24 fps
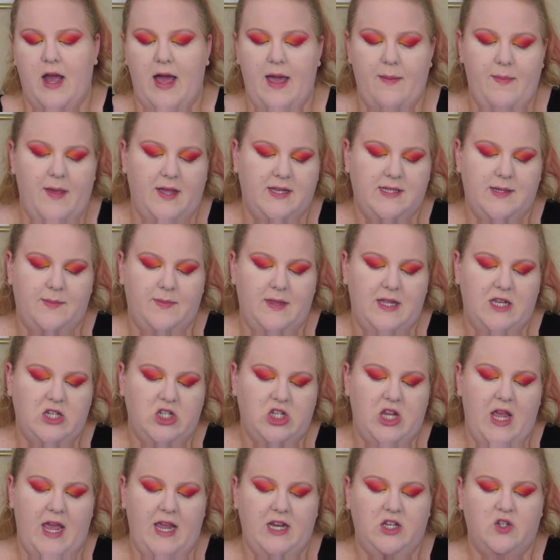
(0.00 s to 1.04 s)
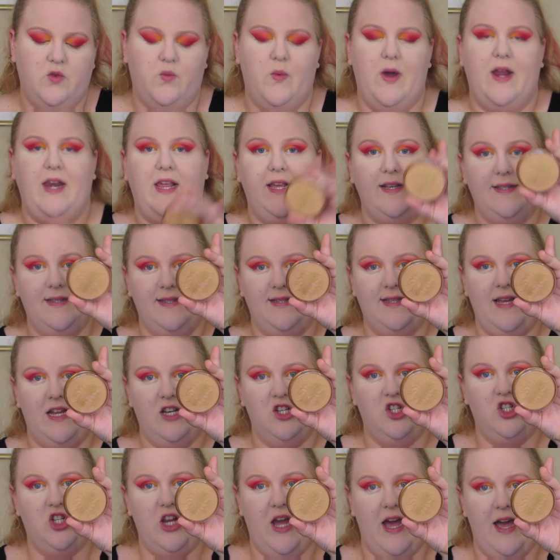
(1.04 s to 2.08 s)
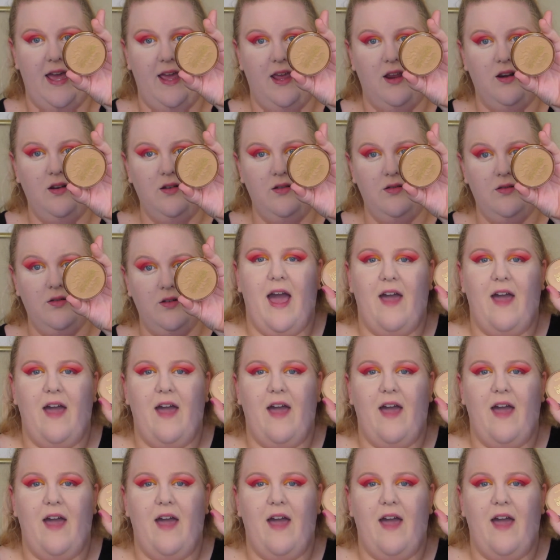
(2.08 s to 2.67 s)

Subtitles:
I picked up the shade 20 Sunshine.